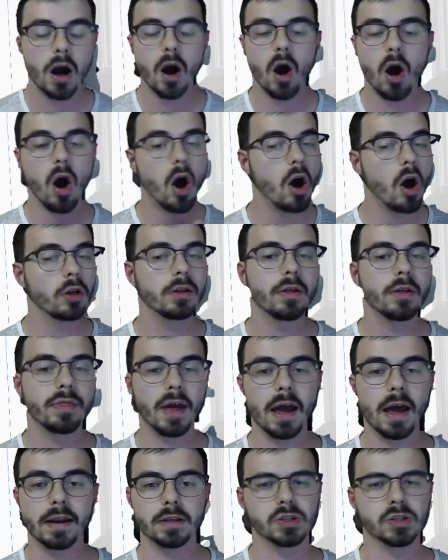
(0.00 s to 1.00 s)
All of
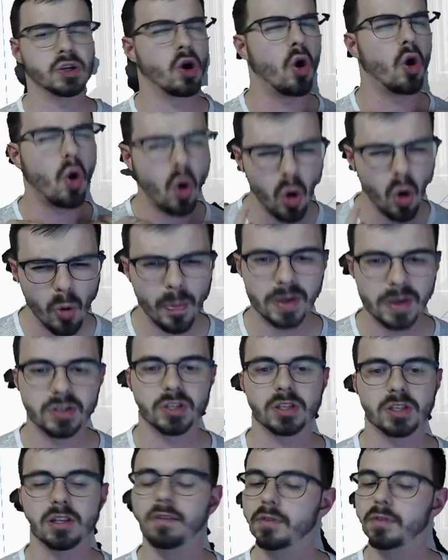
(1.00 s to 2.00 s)
that is a whole bunch of
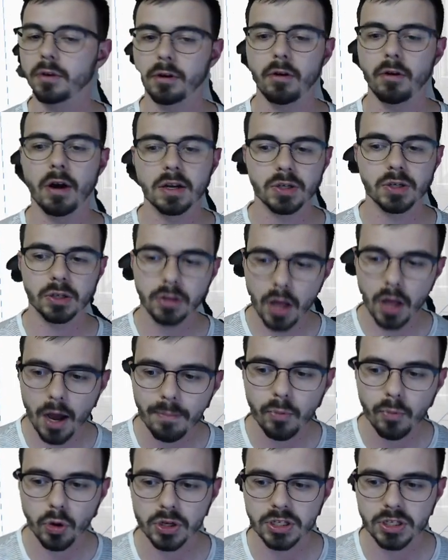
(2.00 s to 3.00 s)
stuff that requires a lot
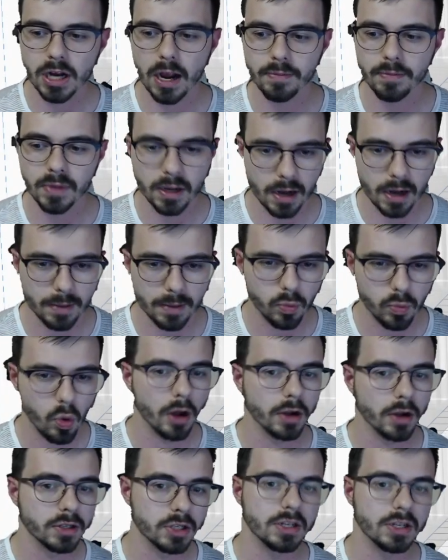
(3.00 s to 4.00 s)
more time than I
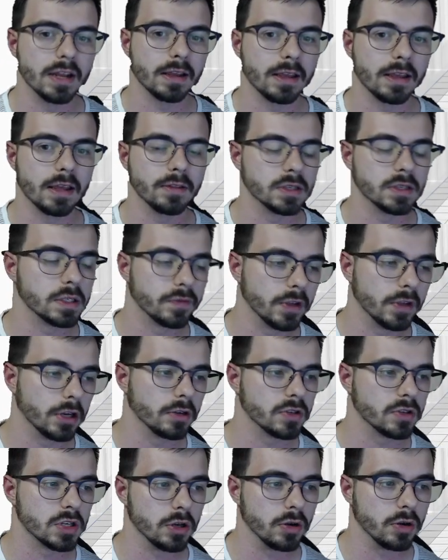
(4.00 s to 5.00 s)
want to dedicate this video
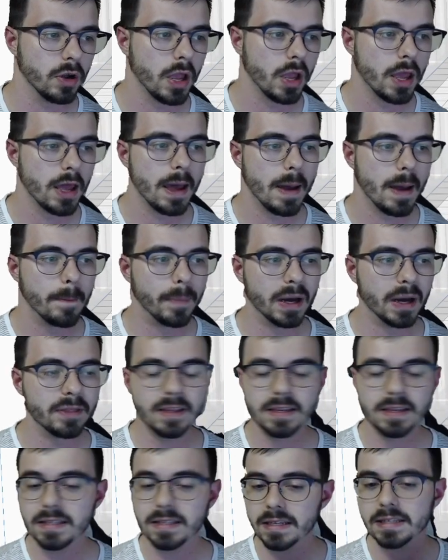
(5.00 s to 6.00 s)
to. But
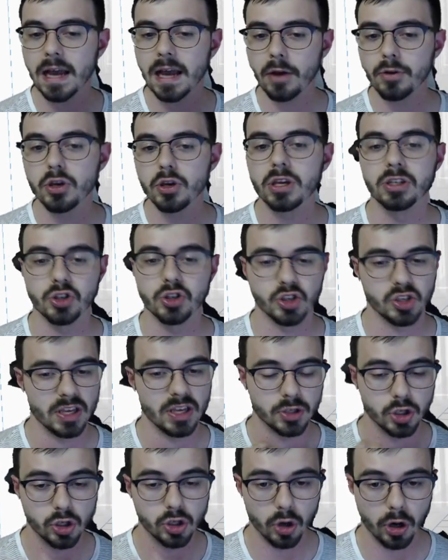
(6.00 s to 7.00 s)
this is how you can just get
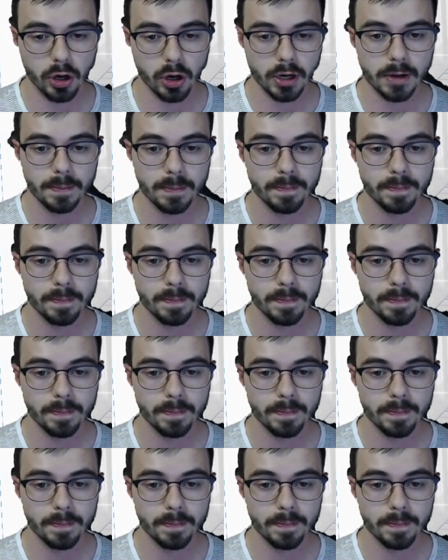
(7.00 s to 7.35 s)
started.